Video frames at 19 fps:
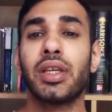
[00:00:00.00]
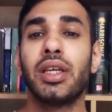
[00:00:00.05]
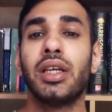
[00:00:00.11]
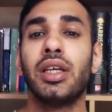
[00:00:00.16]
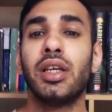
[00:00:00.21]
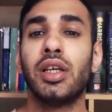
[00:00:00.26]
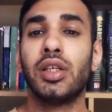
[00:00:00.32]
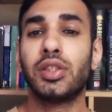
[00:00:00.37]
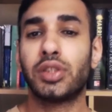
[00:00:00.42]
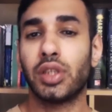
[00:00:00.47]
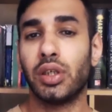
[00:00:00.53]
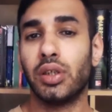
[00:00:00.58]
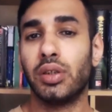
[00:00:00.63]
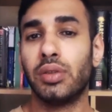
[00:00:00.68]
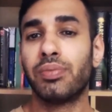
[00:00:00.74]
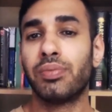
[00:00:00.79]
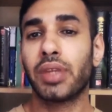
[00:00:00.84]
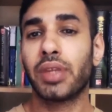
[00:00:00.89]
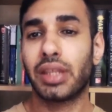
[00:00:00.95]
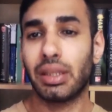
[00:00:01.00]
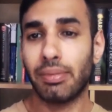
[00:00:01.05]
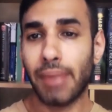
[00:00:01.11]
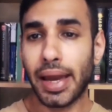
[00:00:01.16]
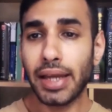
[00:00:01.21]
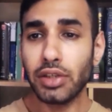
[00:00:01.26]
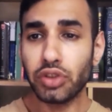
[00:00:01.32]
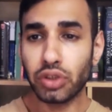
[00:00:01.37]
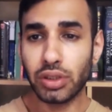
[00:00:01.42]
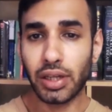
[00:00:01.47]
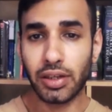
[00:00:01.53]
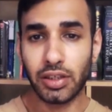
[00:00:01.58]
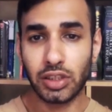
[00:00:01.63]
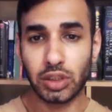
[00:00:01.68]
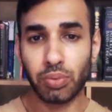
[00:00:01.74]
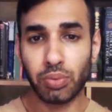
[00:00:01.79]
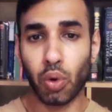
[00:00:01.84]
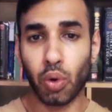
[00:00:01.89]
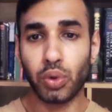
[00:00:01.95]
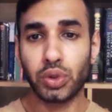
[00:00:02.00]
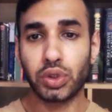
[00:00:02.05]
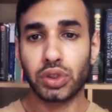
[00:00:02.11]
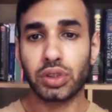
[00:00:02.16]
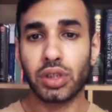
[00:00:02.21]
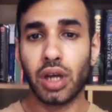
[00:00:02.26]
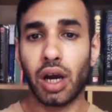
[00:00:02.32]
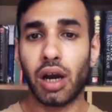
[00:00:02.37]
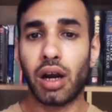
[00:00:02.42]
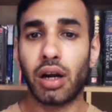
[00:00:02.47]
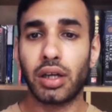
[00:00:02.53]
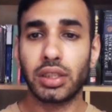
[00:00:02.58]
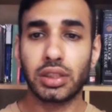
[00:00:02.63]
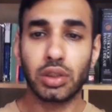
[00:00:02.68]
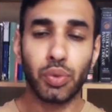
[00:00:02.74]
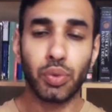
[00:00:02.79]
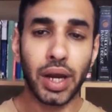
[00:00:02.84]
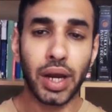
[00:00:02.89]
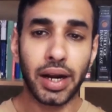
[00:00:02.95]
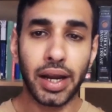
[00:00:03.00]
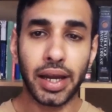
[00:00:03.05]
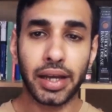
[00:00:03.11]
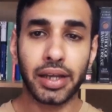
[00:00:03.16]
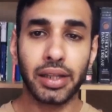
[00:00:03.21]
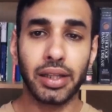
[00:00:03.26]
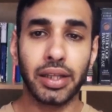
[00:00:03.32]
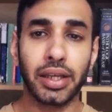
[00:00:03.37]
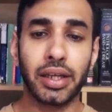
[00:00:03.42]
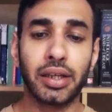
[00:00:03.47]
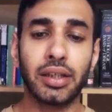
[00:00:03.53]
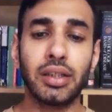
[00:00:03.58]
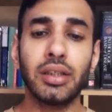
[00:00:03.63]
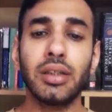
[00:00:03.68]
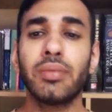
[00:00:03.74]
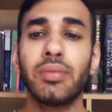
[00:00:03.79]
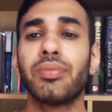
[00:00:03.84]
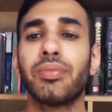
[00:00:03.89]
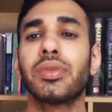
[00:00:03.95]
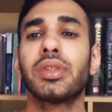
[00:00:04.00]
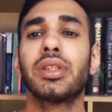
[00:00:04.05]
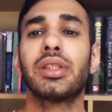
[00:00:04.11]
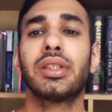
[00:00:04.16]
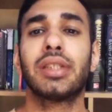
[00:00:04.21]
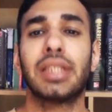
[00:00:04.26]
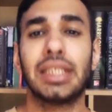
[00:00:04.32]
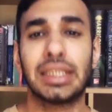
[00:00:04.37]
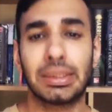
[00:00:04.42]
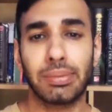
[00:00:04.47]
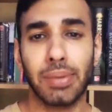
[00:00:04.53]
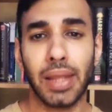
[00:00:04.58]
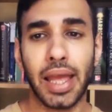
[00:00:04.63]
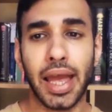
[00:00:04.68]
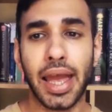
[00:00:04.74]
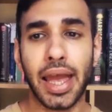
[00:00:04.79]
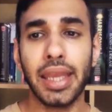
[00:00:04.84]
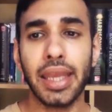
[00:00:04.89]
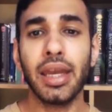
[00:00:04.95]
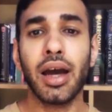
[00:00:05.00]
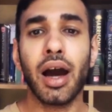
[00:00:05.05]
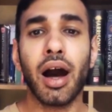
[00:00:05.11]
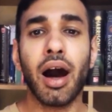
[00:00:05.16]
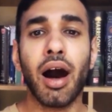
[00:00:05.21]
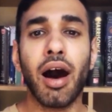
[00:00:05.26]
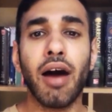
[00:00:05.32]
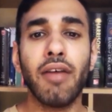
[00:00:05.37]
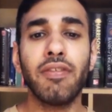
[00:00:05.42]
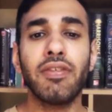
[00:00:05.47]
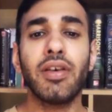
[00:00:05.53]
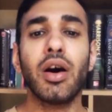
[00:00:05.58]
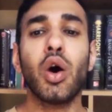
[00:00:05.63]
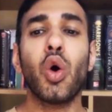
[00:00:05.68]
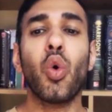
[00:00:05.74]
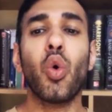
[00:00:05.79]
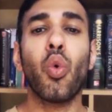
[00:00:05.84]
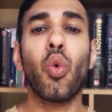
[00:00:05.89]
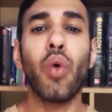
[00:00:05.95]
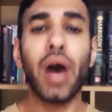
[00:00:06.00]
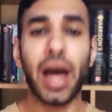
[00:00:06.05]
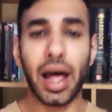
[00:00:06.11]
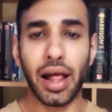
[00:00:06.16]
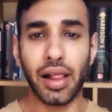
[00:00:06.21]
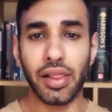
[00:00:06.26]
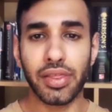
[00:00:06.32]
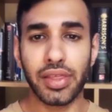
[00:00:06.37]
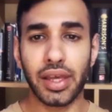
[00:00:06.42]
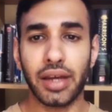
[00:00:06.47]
So the mansion and the sports cars were a clear display of wealth.